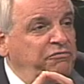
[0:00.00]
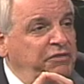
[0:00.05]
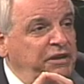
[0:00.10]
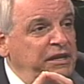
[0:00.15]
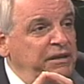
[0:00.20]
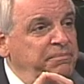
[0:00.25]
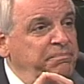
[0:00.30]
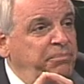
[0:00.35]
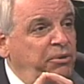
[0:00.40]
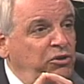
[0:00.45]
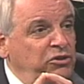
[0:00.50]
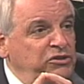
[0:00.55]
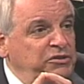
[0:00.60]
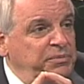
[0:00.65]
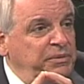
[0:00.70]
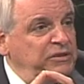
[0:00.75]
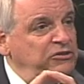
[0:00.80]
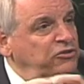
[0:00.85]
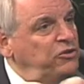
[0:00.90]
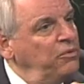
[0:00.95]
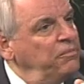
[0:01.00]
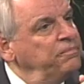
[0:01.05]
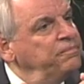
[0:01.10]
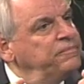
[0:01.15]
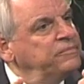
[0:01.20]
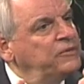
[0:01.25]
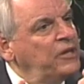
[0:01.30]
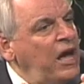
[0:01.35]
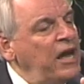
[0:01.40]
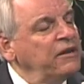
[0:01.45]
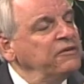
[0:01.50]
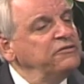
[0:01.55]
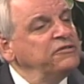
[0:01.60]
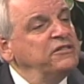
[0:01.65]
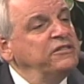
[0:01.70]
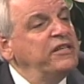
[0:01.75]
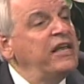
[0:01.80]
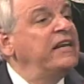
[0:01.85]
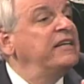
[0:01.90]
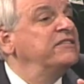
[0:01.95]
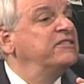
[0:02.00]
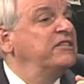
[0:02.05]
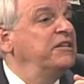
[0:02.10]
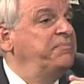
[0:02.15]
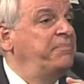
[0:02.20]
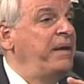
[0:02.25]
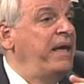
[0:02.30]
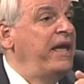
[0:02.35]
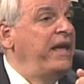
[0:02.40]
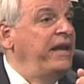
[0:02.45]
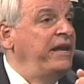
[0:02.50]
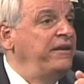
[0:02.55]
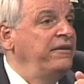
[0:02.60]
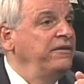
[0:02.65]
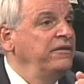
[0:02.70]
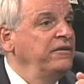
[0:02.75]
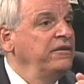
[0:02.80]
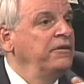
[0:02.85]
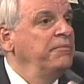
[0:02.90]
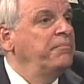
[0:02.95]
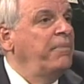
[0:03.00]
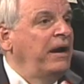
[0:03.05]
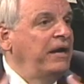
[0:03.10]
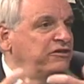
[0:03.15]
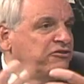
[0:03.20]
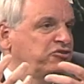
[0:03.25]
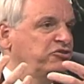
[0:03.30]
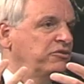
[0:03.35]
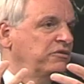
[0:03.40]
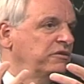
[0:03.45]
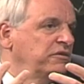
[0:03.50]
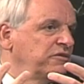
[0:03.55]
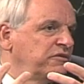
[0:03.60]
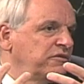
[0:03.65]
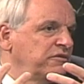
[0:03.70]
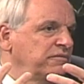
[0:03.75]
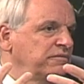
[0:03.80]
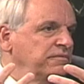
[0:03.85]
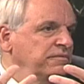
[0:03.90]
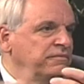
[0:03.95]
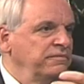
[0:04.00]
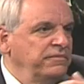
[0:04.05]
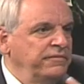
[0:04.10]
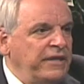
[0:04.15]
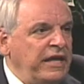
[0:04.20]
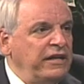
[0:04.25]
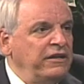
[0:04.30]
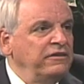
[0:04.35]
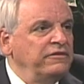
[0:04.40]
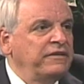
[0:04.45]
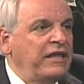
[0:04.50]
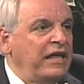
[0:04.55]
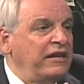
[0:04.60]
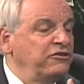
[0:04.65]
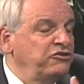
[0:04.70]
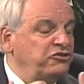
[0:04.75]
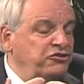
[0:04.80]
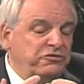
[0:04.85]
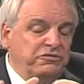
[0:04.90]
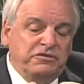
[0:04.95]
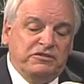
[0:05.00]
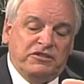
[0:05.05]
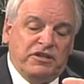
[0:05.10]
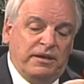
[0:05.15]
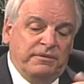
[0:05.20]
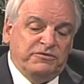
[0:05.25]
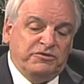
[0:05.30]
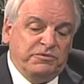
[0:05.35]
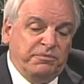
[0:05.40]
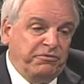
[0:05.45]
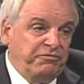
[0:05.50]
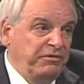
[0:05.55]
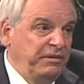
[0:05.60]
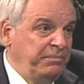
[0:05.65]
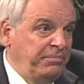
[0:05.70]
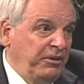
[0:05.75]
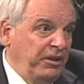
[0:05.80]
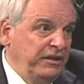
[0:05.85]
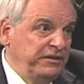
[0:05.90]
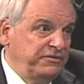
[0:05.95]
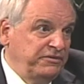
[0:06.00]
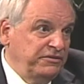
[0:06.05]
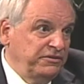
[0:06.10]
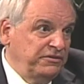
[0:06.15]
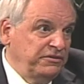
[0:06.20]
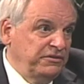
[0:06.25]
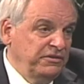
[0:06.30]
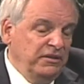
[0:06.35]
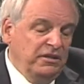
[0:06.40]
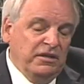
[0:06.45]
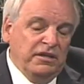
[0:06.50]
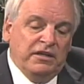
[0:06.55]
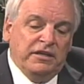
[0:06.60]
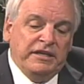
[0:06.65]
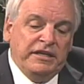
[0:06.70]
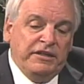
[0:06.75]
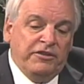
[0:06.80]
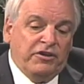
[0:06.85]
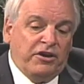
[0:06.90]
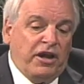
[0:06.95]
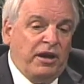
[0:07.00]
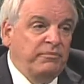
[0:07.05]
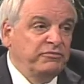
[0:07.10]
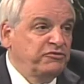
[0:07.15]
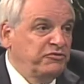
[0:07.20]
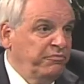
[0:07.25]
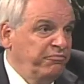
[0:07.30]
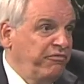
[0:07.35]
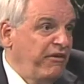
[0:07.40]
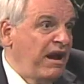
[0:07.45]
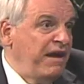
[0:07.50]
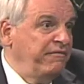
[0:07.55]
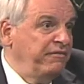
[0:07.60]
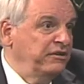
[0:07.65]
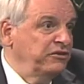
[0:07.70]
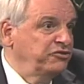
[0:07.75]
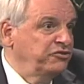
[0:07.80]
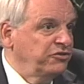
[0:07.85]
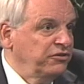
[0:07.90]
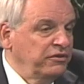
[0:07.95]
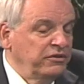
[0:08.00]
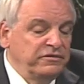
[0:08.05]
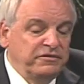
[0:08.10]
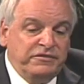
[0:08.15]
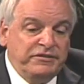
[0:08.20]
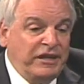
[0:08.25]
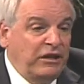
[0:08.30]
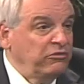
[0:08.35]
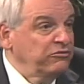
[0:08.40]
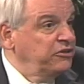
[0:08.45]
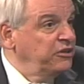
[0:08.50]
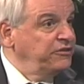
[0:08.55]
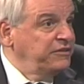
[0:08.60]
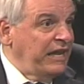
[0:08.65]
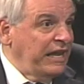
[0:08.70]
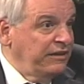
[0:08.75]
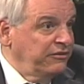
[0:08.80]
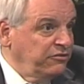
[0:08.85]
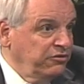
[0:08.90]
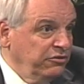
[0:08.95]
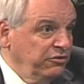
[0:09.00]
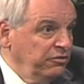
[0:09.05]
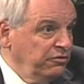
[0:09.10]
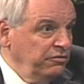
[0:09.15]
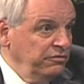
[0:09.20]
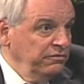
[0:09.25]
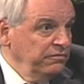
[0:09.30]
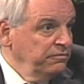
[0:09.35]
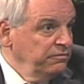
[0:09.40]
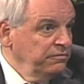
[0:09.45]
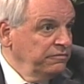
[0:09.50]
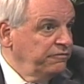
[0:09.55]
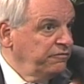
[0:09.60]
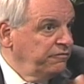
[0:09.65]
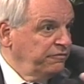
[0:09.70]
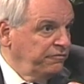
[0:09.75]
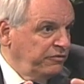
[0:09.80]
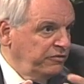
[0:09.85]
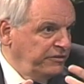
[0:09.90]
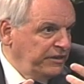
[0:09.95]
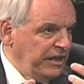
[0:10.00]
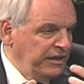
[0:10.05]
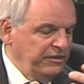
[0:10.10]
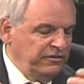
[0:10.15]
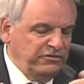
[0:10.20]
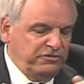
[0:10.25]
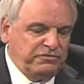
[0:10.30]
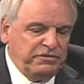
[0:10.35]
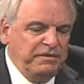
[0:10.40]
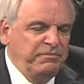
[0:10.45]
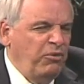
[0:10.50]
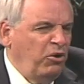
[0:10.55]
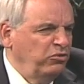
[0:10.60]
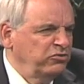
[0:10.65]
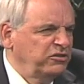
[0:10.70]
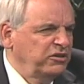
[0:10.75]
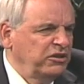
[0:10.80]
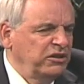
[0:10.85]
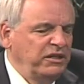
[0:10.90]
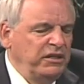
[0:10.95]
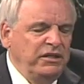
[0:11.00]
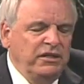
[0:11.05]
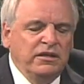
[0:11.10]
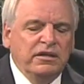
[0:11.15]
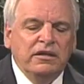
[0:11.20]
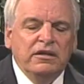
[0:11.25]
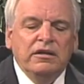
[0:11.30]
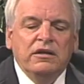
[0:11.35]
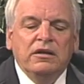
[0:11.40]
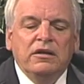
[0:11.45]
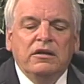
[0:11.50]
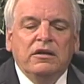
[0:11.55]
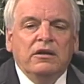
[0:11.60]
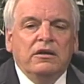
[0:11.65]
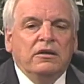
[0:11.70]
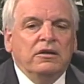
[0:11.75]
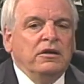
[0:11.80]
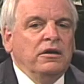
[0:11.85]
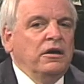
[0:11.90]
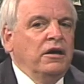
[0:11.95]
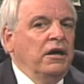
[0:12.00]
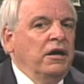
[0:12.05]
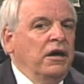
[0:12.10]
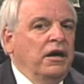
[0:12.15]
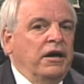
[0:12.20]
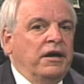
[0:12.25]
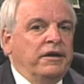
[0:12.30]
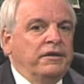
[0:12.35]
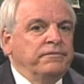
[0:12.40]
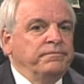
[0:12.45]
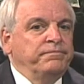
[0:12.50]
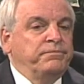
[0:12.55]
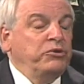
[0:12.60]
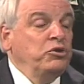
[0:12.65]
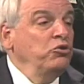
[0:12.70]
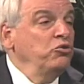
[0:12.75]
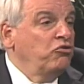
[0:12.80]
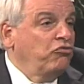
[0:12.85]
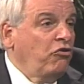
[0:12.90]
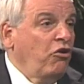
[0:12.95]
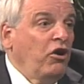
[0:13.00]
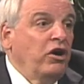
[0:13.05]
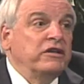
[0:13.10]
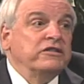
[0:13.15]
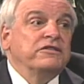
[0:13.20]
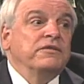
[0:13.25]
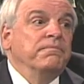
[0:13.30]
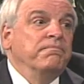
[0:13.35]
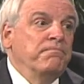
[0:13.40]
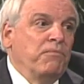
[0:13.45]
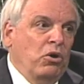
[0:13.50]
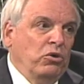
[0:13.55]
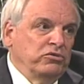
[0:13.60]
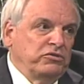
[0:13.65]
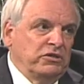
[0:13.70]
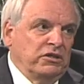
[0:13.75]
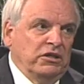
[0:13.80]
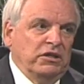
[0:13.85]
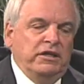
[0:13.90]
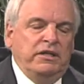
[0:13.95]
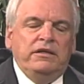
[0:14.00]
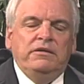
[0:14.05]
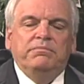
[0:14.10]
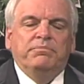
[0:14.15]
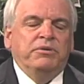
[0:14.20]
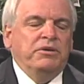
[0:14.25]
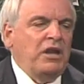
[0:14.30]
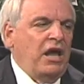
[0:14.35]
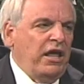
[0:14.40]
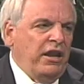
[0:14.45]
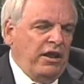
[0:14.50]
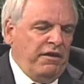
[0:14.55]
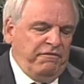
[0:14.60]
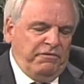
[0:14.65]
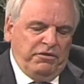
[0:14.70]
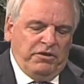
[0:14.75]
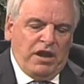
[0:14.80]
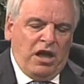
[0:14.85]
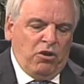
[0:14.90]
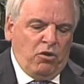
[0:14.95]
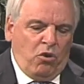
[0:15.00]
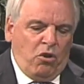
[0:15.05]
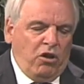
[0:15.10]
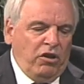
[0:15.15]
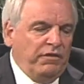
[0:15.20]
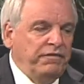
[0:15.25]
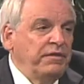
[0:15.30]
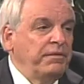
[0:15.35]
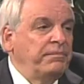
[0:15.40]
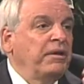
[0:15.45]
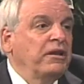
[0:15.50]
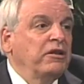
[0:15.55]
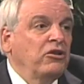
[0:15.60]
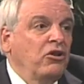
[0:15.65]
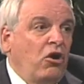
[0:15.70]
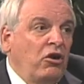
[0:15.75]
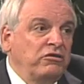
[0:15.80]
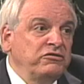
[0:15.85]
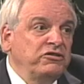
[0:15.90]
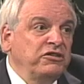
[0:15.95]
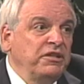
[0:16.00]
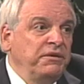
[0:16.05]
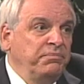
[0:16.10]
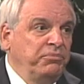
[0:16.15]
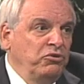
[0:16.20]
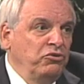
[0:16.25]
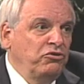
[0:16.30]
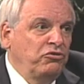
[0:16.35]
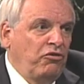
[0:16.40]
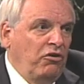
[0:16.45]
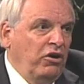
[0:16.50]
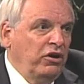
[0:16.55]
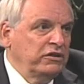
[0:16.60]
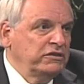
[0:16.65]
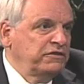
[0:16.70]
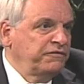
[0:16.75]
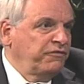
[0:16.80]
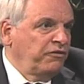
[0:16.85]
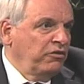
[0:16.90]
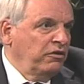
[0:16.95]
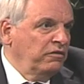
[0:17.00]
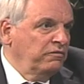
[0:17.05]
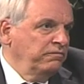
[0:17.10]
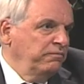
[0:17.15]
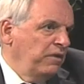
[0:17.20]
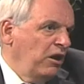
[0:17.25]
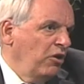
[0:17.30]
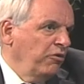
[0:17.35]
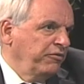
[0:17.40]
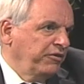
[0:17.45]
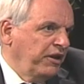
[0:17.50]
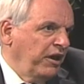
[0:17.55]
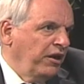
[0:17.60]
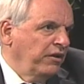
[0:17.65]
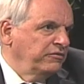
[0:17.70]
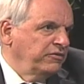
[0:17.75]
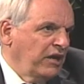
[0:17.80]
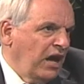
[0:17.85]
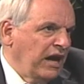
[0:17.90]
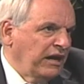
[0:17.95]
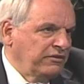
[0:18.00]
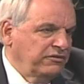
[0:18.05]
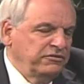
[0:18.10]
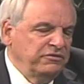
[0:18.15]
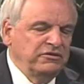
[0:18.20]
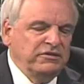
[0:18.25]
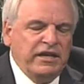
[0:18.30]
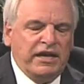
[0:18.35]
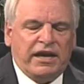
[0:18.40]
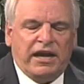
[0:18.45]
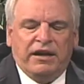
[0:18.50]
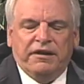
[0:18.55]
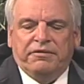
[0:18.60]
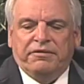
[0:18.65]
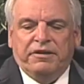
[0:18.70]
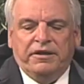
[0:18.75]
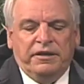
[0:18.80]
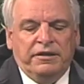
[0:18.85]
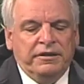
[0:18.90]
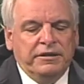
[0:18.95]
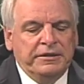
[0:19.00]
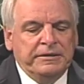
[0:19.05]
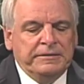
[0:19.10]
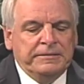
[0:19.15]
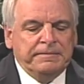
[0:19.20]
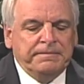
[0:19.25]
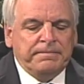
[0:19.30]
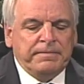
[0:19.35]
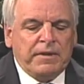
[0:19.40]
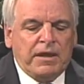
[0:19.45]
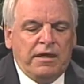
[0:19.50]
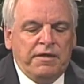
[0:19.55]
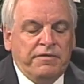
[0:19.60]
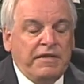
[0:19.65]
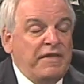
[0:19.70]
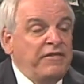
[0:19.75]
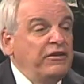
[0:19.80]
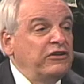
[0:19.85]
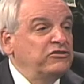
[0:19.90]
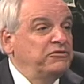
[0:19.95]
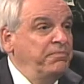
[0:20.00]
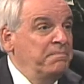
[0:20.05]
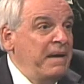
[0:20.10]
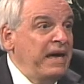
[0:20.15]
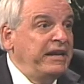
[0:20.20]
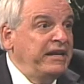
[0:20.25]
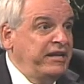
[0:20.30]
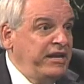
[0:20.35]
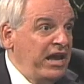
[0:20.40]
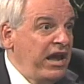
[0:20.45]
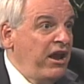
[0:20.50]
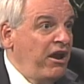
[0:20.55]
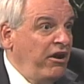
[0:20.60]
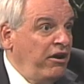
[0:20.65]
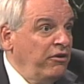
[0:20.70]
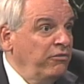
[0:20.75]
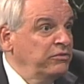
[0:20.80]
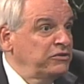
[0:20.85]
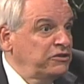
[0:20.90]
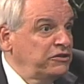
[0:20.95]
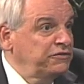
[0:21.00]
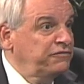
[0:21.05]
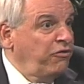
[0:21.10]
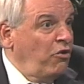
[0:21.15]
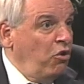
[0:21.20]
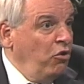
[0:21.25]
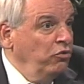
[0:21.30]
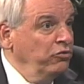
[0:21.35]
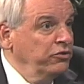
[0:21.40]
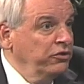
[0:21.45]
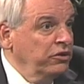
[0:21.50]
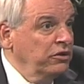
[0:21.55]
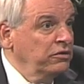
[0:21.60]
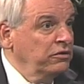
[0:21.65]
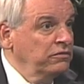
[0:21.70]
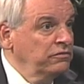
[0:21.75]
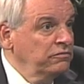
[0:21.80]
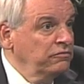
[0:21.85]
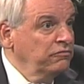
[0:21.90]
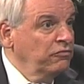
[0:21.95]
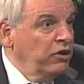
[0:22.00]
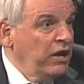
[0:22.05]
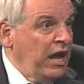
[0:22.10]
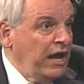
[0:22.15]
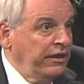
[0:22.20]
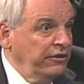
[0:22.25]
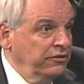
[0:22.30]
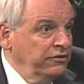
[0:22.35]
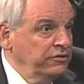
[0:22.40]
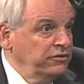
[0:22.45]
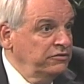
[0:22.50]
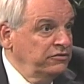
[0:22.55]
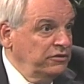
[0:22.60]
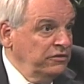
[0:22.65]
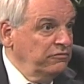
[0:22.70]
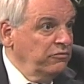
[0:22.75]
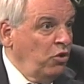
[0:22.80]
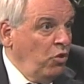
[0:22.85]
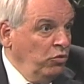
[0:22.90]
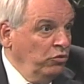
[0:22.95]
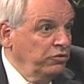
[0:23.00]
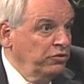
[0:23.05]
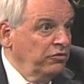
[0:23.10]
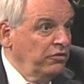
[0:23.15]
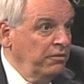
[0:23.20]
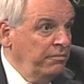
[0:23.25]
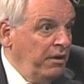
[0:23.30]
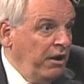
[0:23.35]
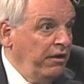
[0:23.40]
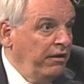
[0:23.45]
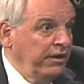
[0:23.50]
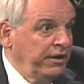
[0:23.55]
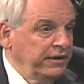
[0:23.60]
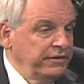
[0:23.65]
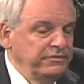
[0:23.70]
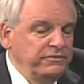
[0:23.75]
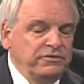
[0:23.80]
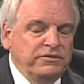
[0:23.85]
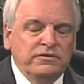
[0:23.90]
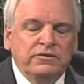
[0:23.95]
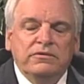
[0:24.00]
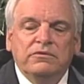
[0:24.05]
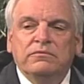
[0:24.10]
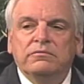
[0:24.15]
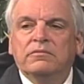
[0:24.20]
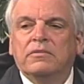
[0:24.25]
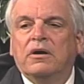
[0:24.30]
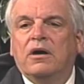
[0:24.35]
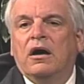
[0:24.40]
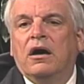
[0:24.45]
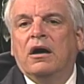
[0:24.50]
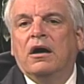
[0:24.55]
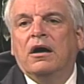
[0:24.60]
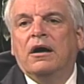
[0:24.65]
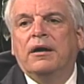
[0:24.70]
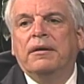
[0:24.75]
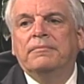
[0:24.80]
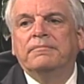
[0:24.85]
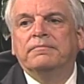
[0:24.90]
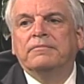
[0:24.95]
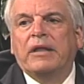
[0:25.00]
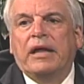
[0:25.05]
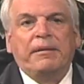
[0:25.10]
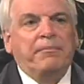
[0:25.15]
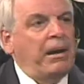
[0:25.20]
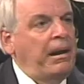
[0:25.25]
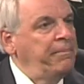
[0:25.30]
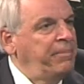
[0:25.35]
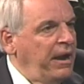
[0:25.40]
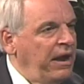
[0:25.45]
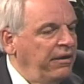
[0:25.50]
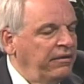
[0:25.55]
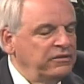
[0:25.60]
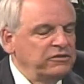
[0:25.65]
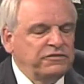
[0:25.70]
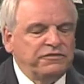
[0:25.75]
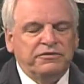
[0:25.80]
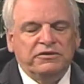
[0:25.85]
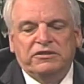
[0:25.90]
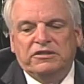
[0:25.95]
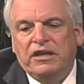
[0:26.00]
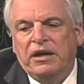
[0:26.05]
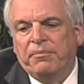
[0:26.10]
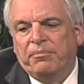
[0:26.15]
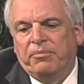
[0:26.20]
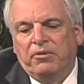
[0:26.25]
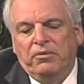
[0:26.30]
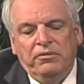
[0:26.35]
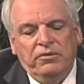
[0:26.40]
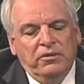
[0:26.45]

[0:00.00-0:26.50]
reimbursement. So doctors and dentists get paid by insurance. Right. That insurance comes from three places. Either comes from private insurance, Delta Dental for dentistry mostly, Blue Cross mostly, but not all of it, but largely Blue Cross for healthcare, doctors, that kind of thing. Then there's Medicare, which is for older Rhode Islanders and older Americans, like my parents, for example.